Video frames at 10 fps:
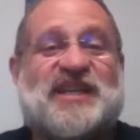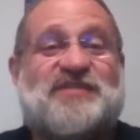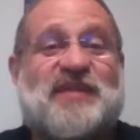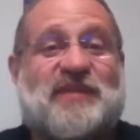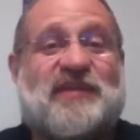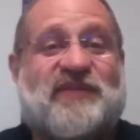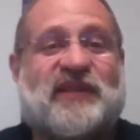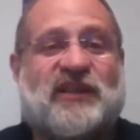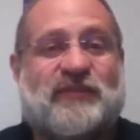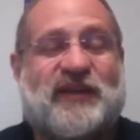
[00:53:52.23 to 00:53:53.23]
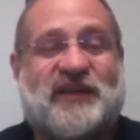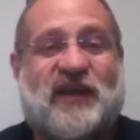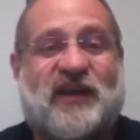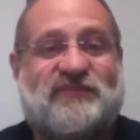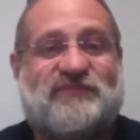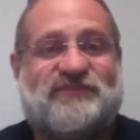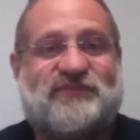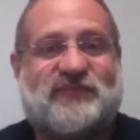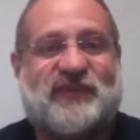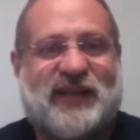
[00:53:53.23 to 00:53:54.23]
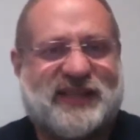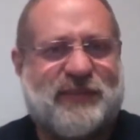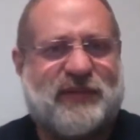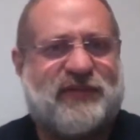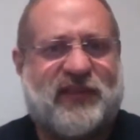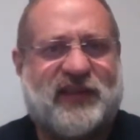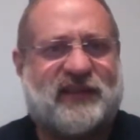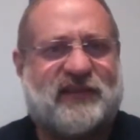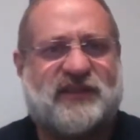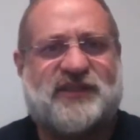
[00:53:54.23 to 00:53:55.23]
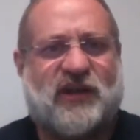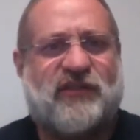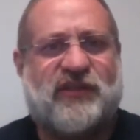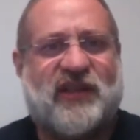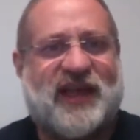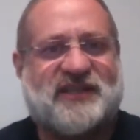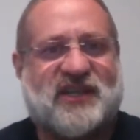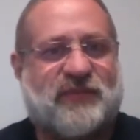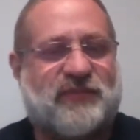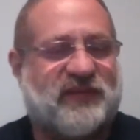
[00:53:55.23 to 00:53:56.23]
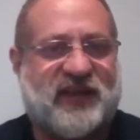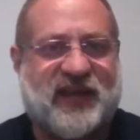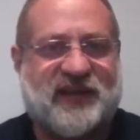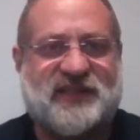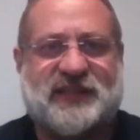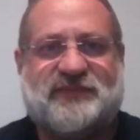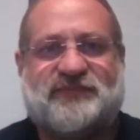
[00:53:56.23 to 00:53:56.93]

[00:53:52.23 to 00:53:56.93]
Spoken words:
It does make me feel a little bit dull because I've been feeling a little dull the last couple of days.